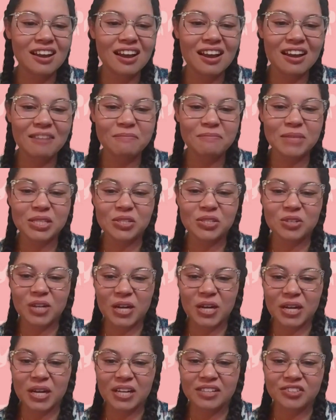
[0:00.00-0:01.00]
Mr.
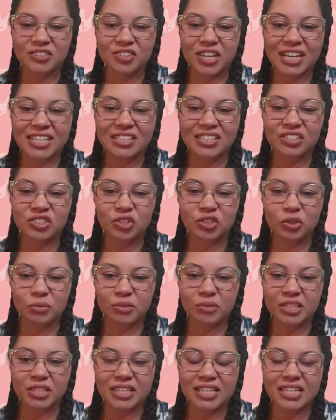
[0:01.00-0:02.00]
Andre is
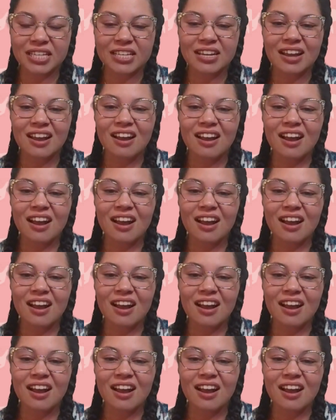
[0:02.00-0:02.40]
3.